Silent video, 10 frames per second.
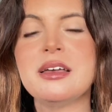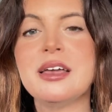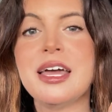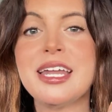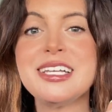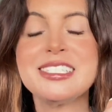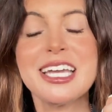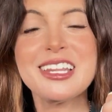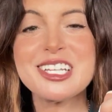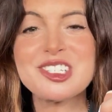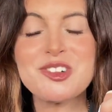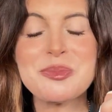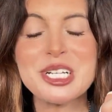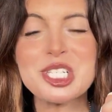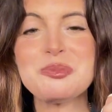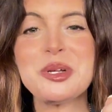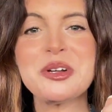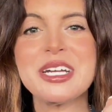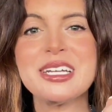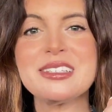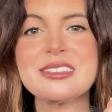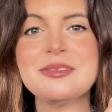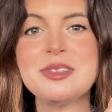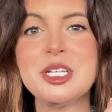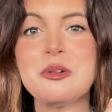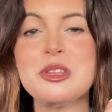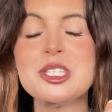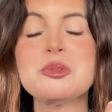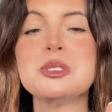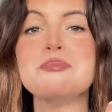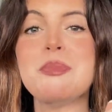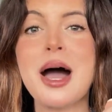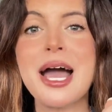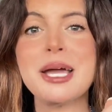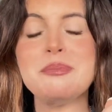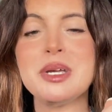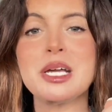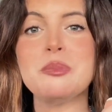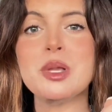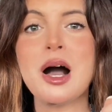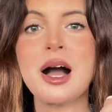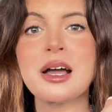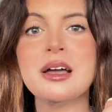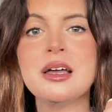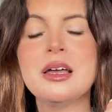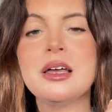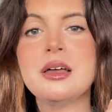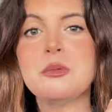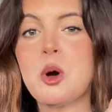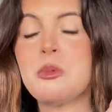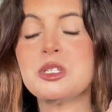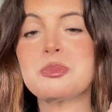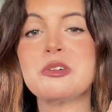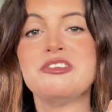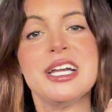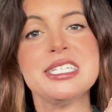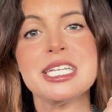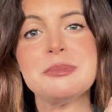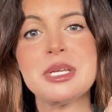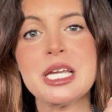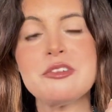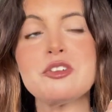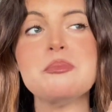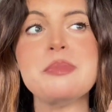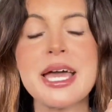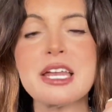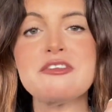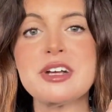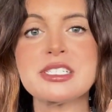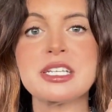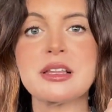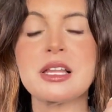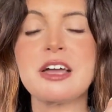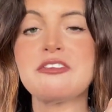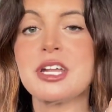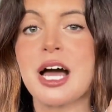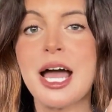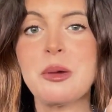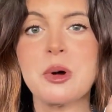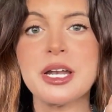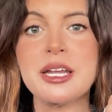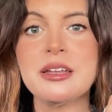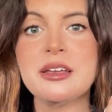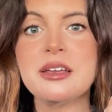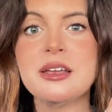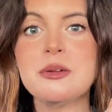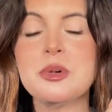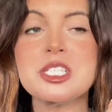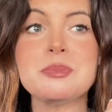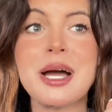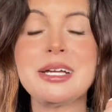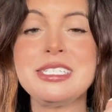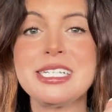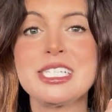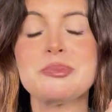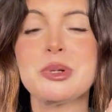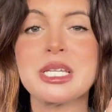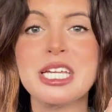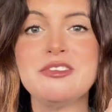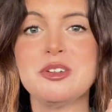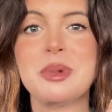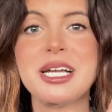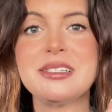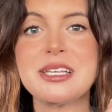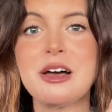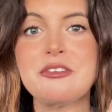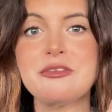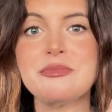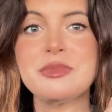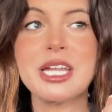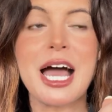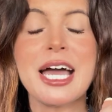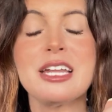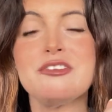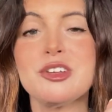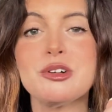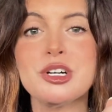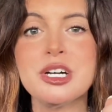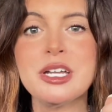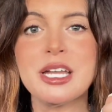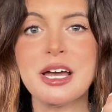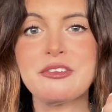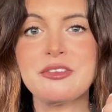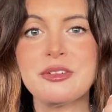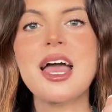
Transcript: And I say this from experience. This was my big block. What was preventing me from manifesting the life that I wanted was my disbelief in myself, that I didn't feel good enough.